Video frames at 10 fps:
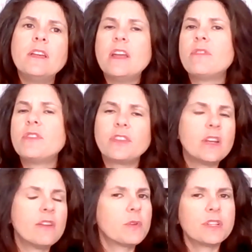everything
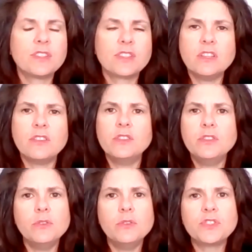that everyone can see in the
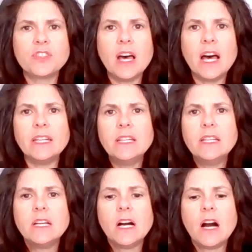news, that
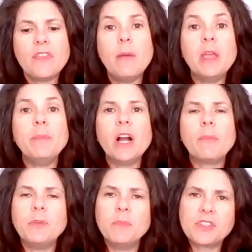that may be
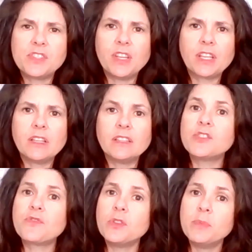optimistic, at
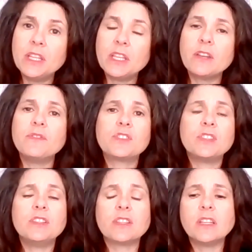least for the beginning of the
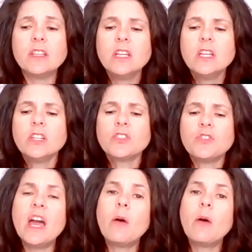season.
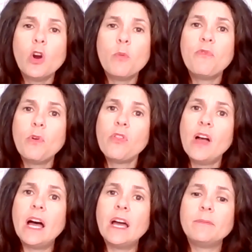So now we're hopeful
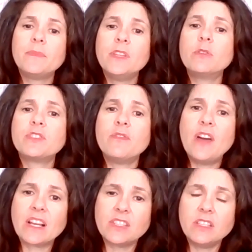that, as the
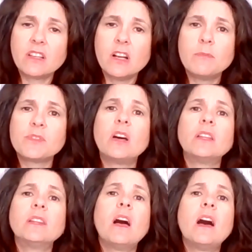vaccine comes
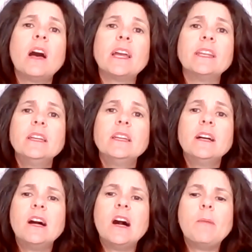online,
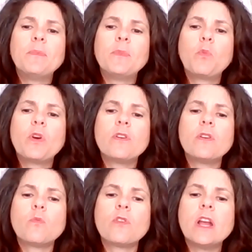
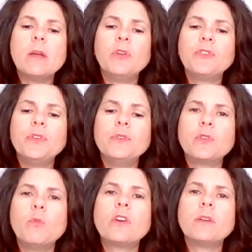we're able to
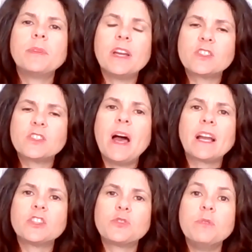welcome guests
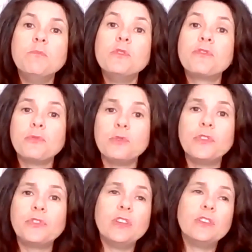back as we move through
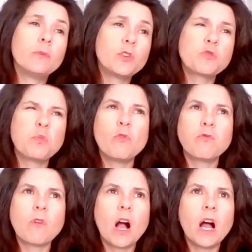the season, which
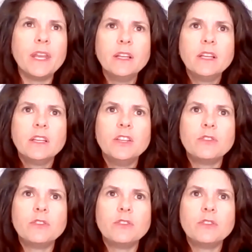will run,